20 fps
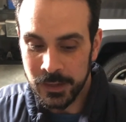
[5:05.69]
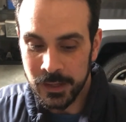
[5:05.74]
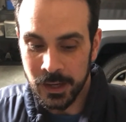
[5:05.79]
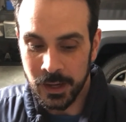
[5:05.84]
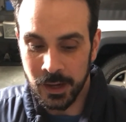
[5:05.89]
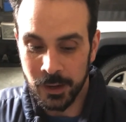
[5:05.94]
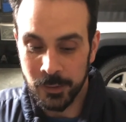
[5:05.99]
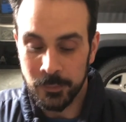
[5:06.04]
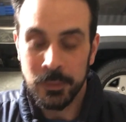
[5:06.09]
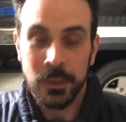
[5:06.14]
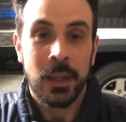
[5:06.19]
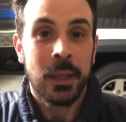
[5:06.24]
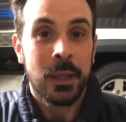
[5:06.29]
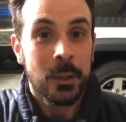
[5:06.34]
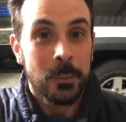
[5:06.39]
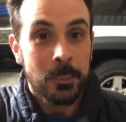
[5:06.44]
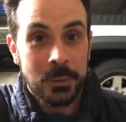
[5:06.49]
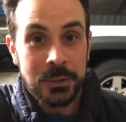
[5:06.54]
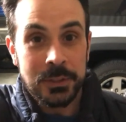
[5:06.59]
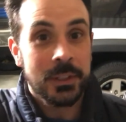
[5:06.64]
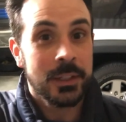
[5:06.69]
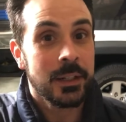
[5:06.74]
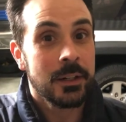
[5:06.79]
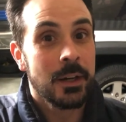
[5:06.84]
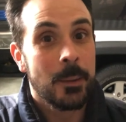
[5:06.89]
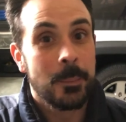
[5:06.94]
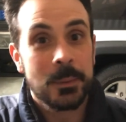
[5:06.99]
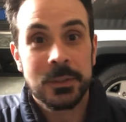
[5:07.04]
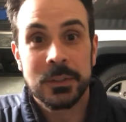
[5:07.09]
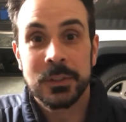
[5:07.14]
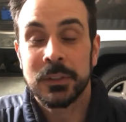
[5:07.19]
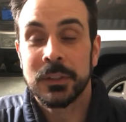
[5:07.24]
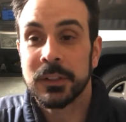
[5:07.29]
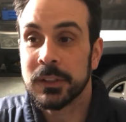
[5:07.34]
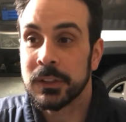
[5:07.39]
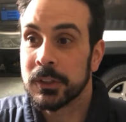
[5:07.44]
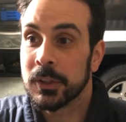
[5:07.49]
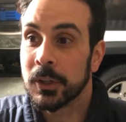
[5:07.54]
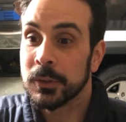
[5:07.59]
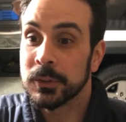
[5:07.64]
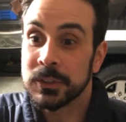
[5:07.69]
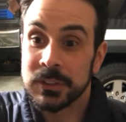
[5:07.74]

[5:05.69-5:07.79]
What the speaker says: But you get an opportunity to go